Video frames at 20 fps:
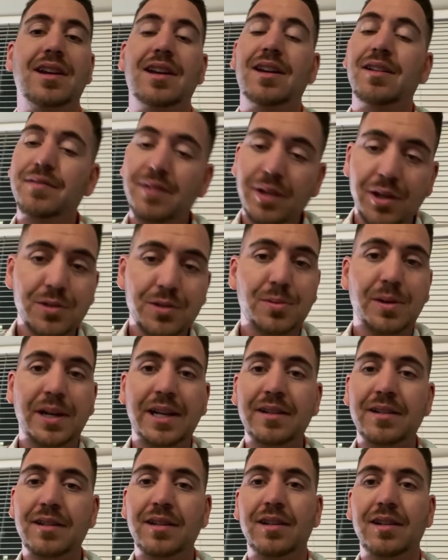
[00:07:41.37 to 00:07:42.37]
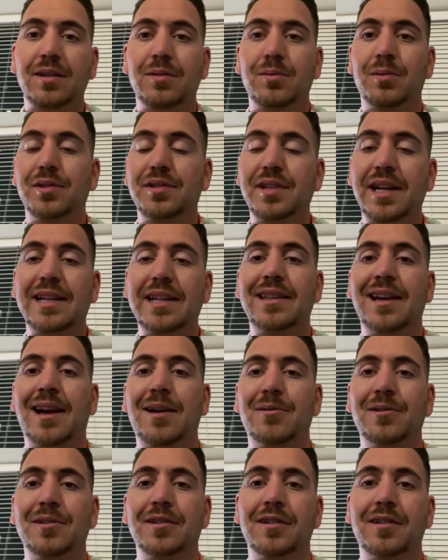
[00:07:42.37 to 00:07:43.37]
Phil's win, we'll take
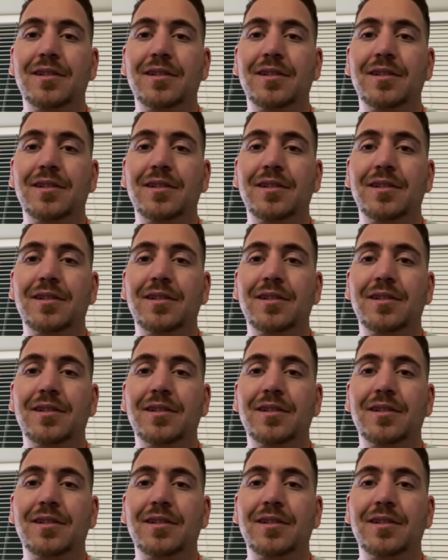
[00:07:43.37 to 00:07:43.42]
that one.